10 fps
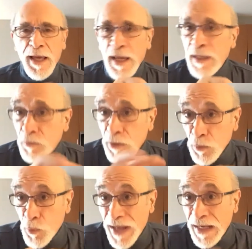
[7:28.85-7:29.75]
And it, we
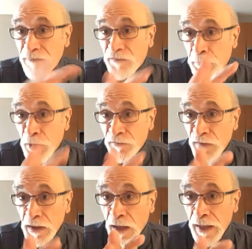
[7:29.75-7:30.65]
were waiting for
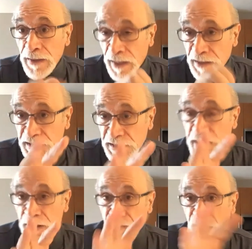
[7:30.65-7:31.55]
perfect light. That's,
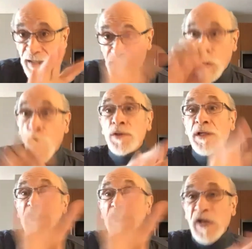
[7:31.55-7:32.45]
you know, that
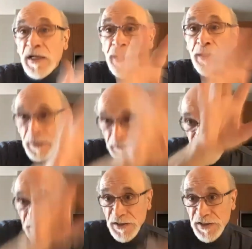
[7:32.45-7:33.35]
golden sun,
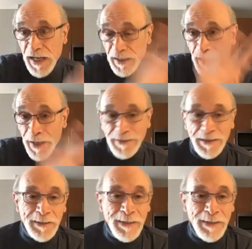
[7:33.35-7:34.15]
sunset light.